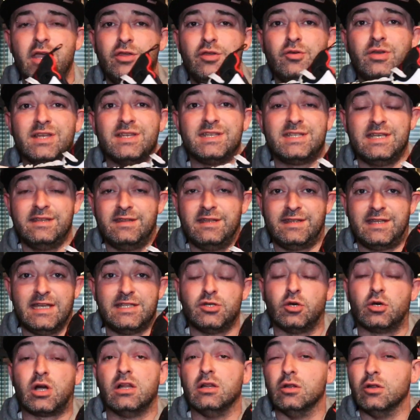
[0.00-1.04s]
you can see that they
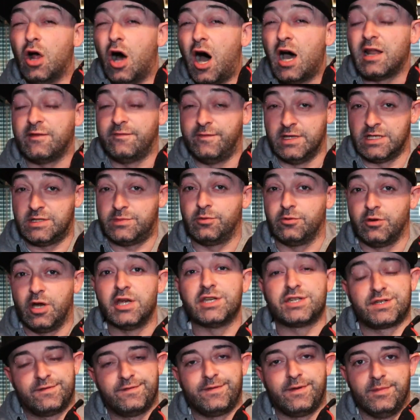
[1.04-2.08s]
took a lot of
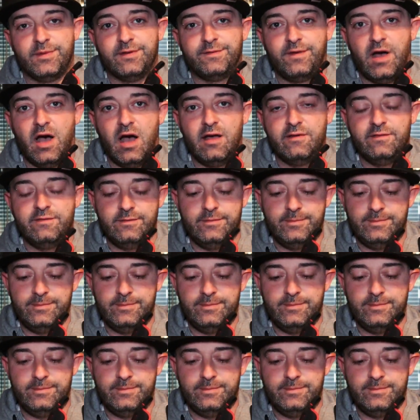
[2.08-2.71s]
inspiration from the 5.